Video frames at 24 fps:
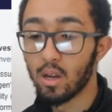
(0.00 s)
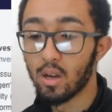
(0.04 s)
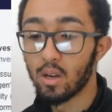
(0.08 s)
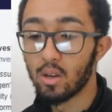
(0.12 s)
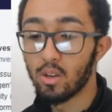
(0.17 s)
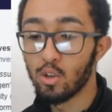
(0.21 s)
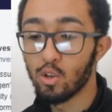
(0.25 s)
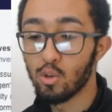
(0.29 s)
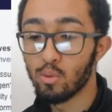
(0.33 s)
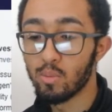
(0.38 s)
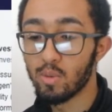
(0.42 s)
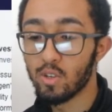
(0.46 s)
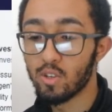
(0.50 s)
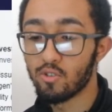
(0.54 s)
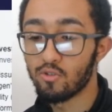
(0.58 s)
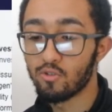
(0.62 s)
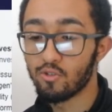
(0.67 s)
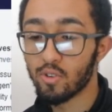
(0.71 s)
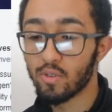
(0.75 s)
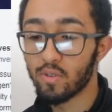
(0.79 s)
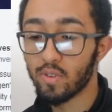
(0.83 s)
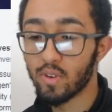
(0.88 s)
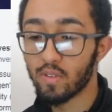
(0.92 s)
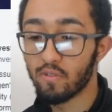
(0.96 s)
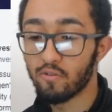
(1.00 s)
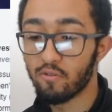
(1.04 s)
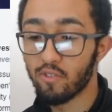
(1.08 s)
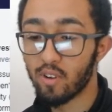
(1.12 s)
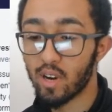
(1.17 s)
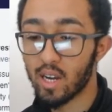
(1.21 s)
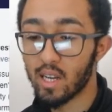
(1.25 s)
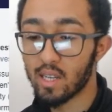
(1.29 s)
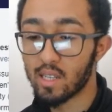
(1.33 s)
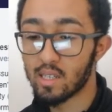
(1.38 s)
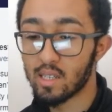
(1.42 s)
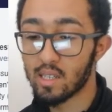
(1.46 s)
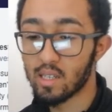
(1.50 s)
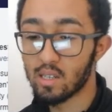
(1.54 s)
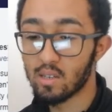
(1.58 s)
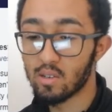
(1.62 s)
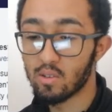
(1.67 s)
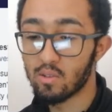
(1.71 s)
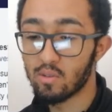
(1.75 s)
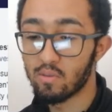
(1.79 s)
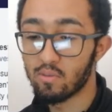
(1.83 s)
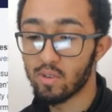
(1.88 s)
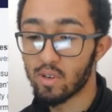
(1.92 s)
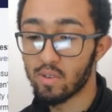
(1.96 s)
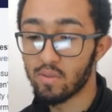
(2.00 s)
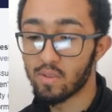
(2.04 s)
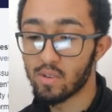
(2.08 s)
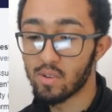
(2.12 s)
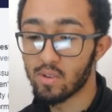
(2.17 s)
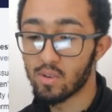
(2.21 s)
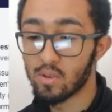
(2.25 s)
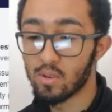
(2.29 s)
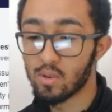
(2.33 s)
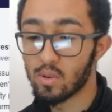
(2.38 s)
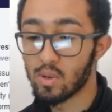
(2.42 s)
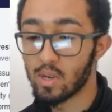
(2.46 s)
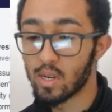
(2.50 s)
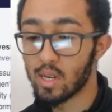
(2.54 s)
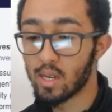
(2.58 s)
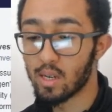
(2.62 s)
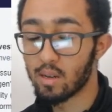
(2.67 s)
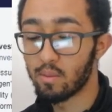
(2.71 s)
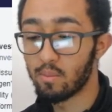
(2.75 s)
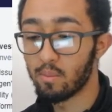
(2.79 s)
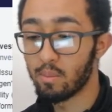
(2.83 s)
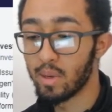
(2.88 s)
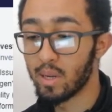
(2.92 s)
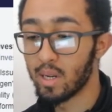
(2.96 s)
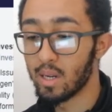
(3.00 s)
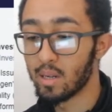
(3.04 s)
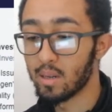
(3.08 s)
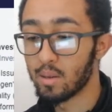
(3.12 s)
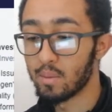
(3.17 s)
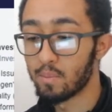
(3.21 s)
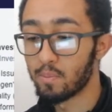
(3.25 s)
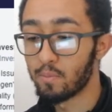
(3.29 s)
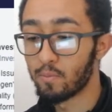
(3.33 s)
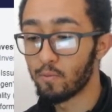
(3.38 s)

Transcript: Human driven ride hail revenue net billion,